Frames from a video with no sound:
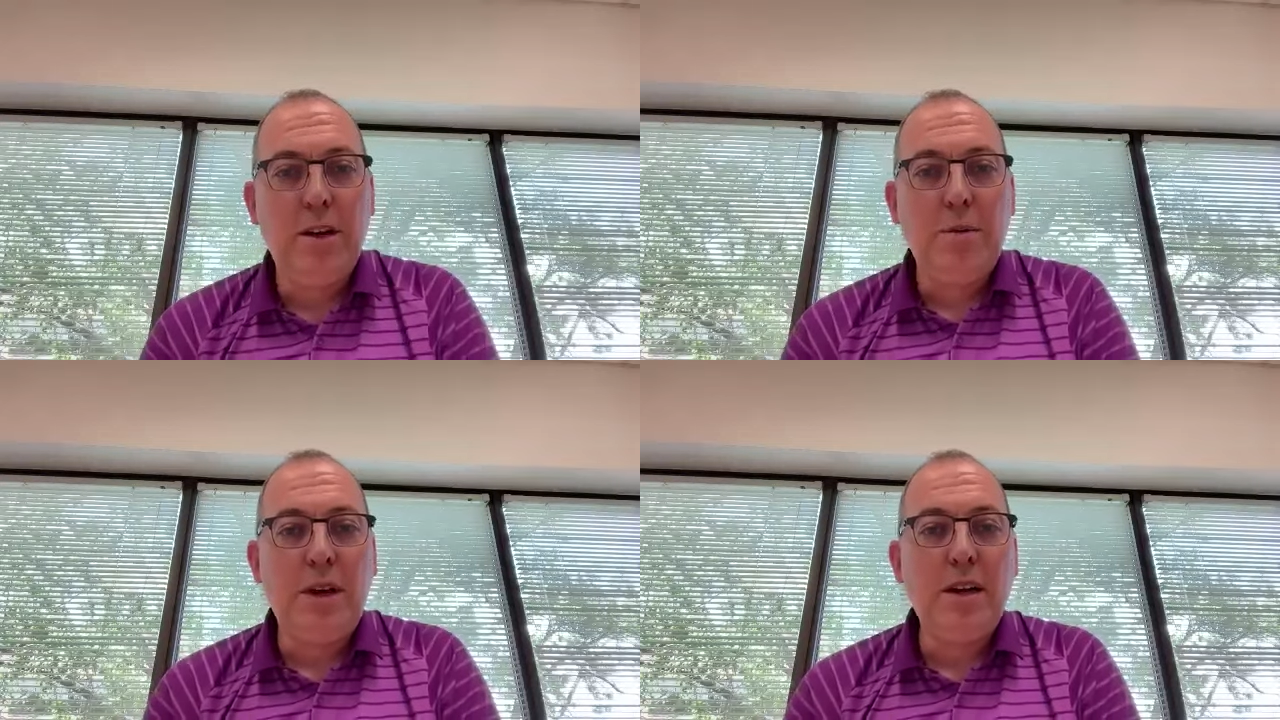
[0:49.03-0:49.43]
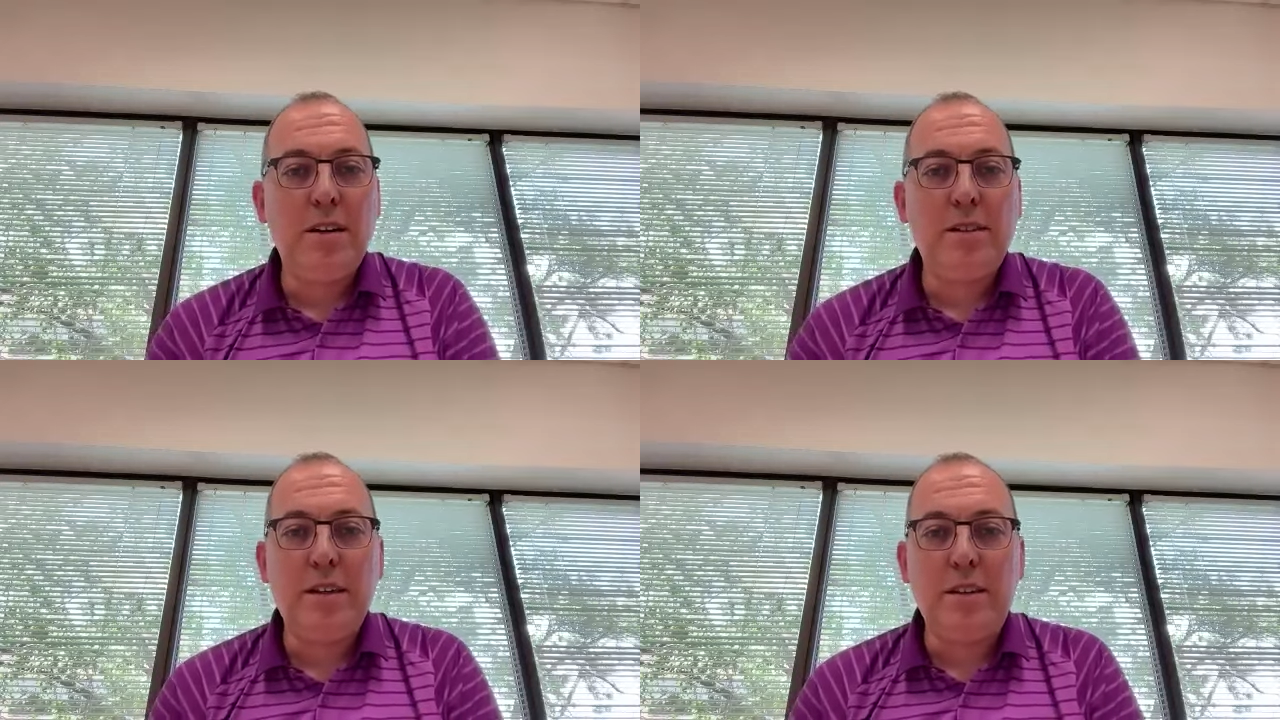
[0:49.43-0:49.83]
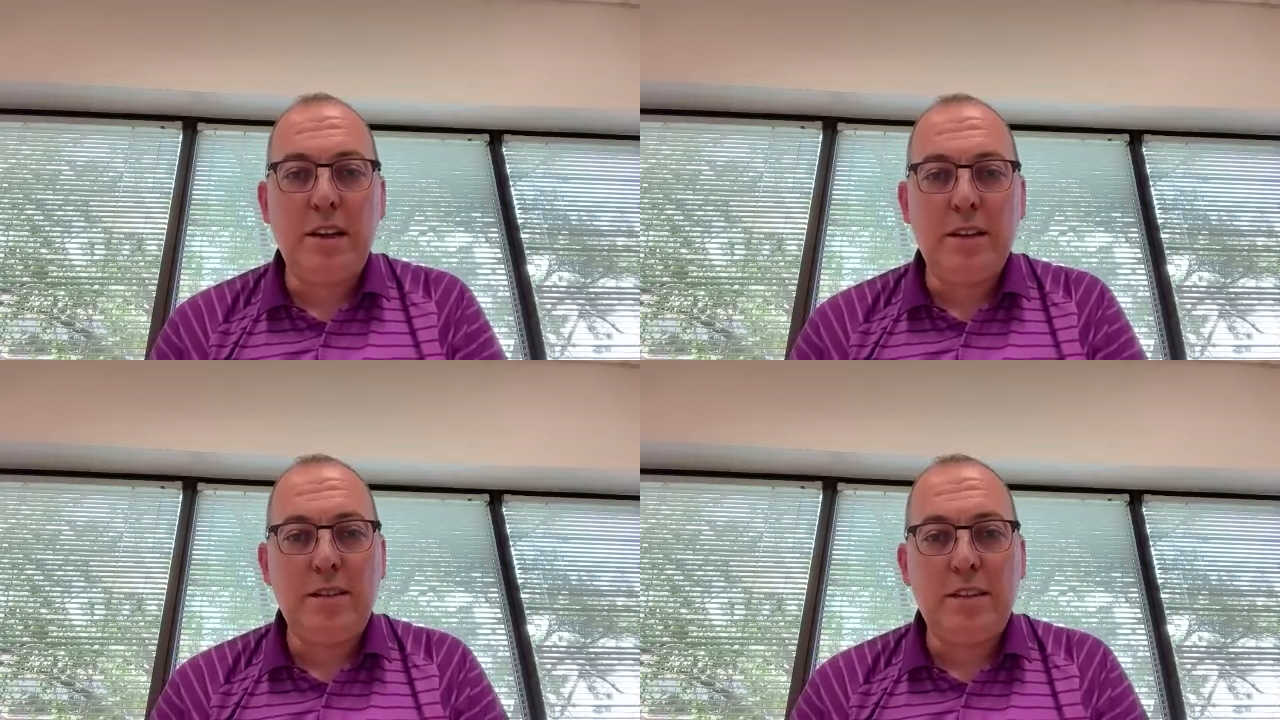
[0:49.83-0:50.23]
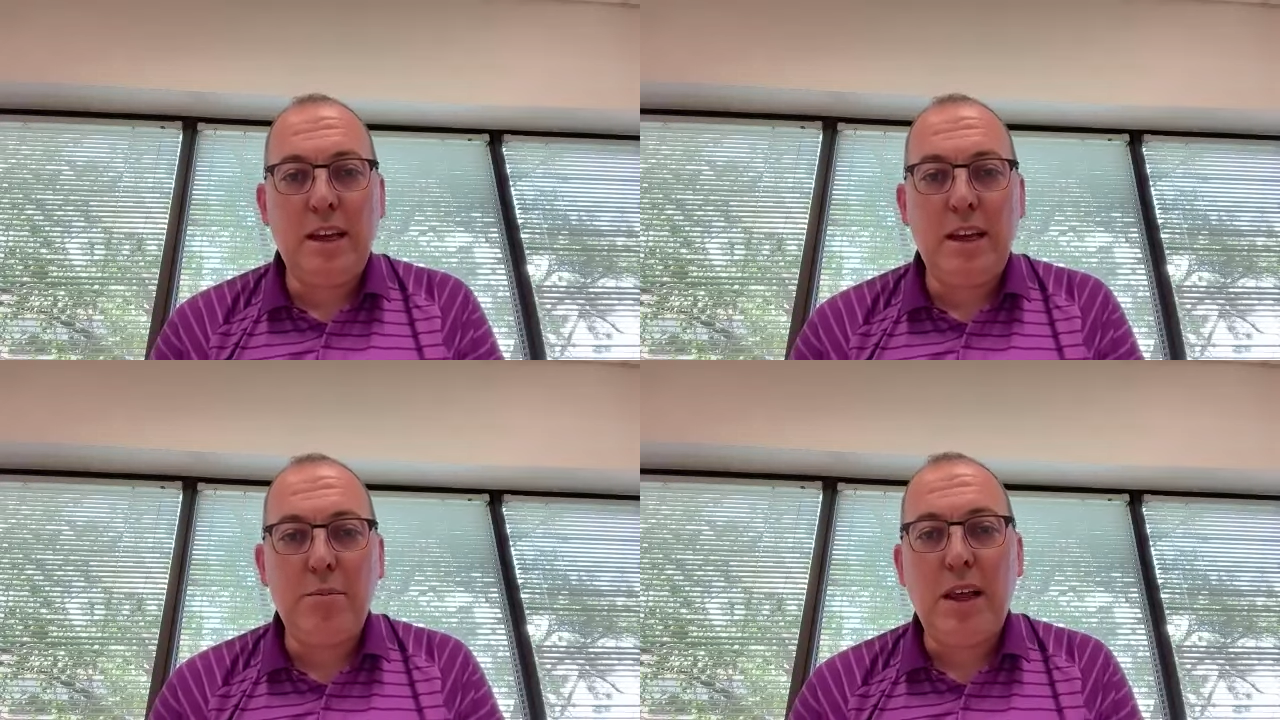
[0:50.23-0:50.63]
because it's
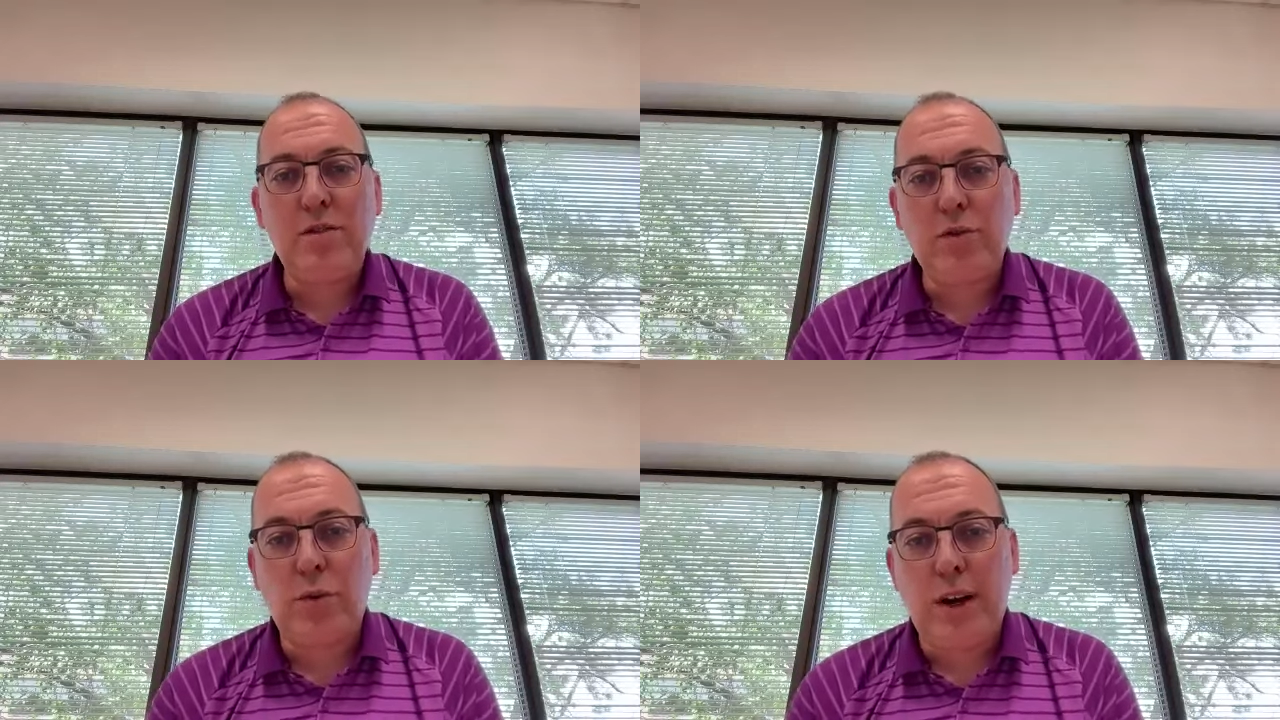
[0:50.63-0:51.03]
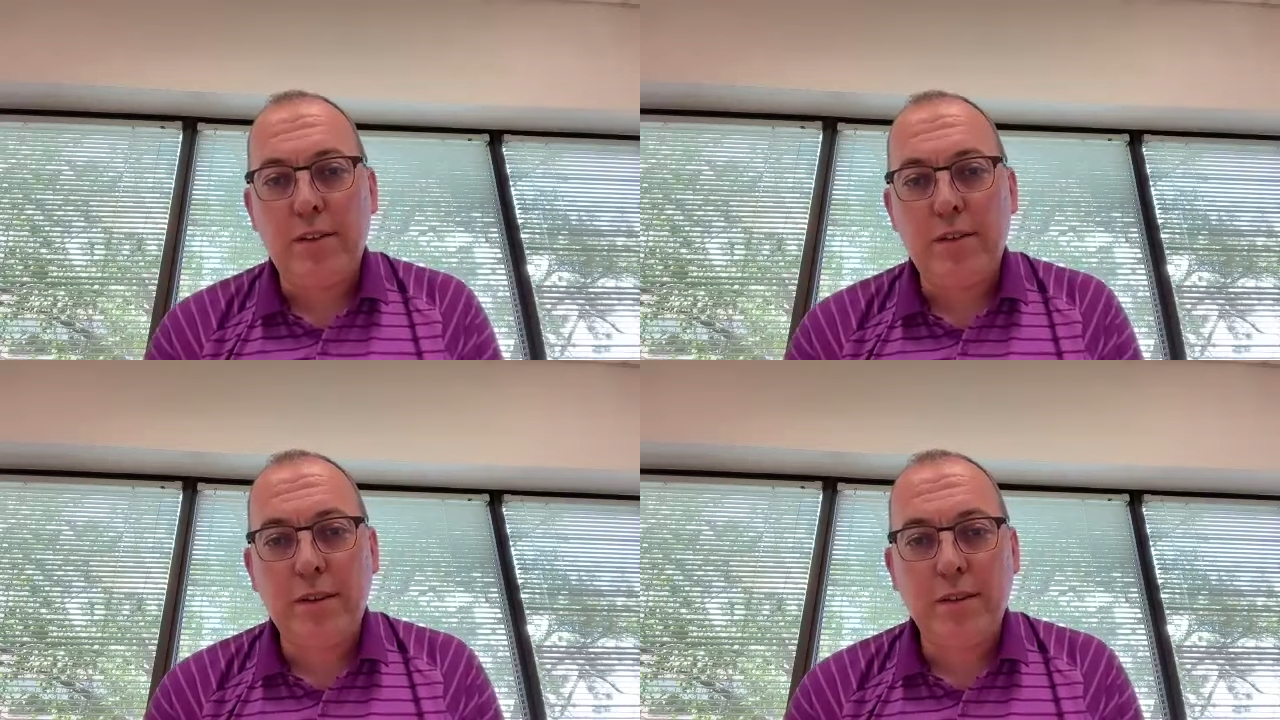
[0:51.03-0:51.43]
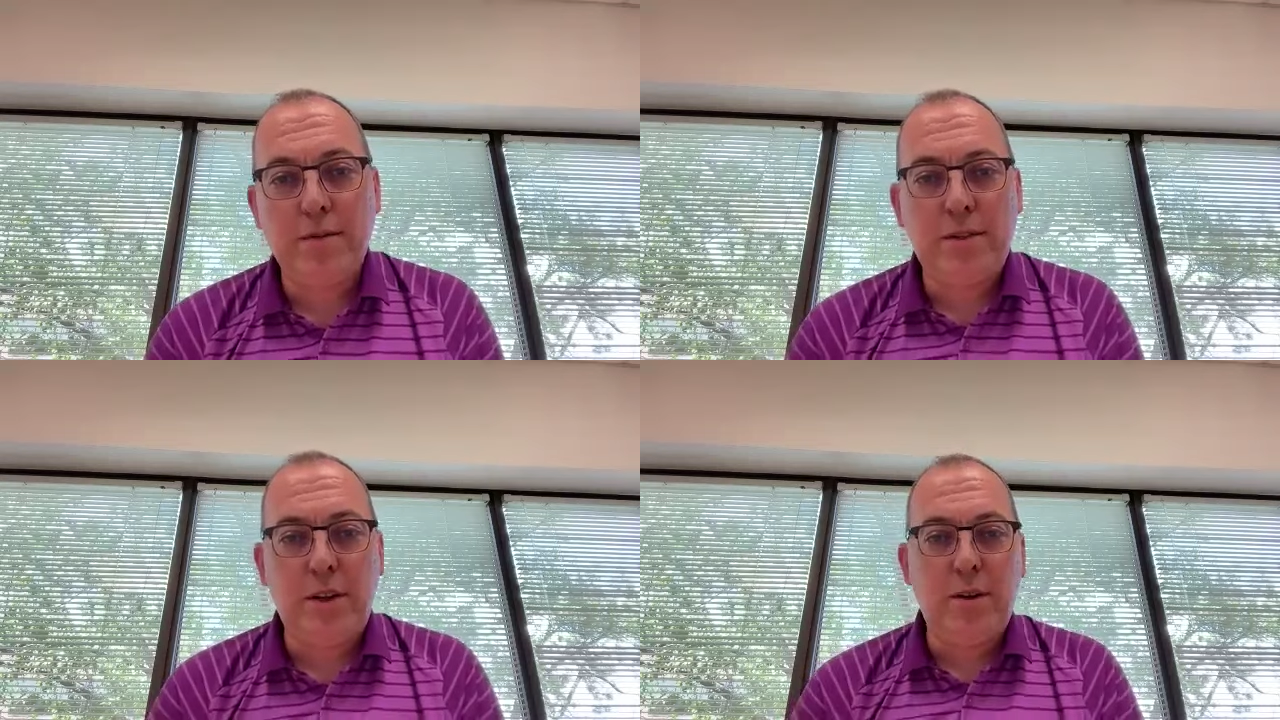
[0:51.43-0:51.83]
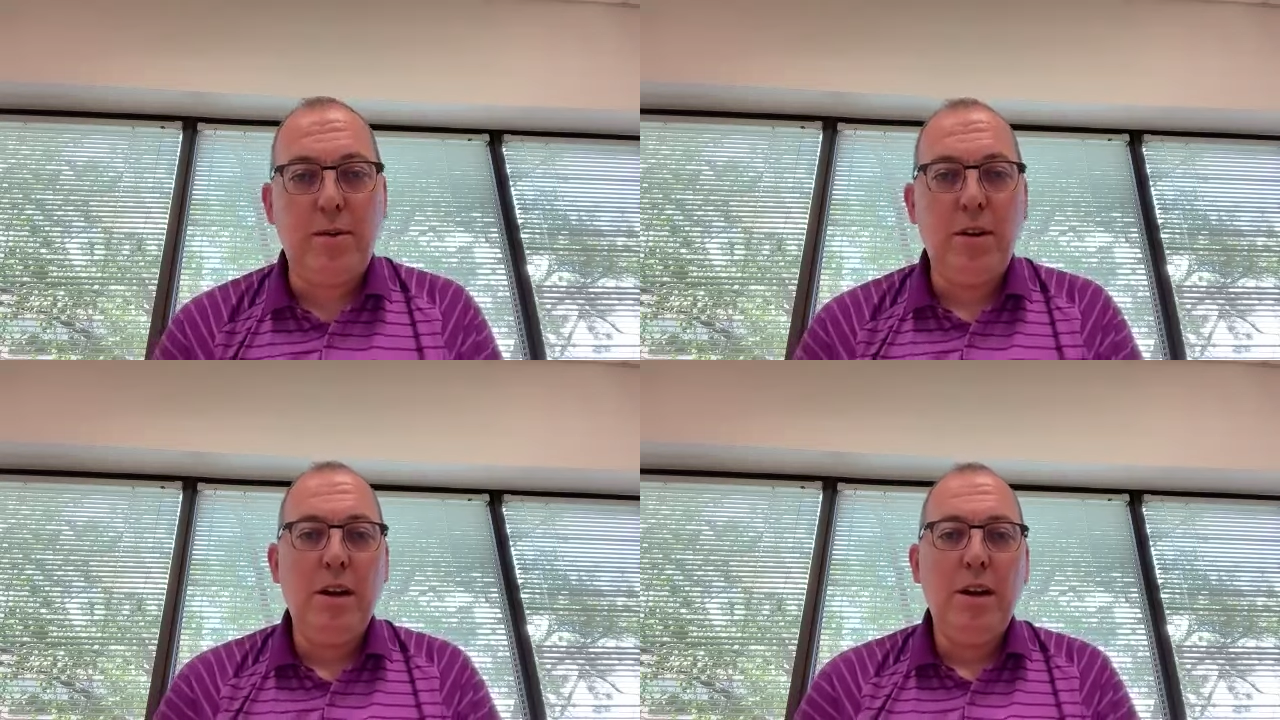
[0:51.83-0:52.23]
deemed less risk. So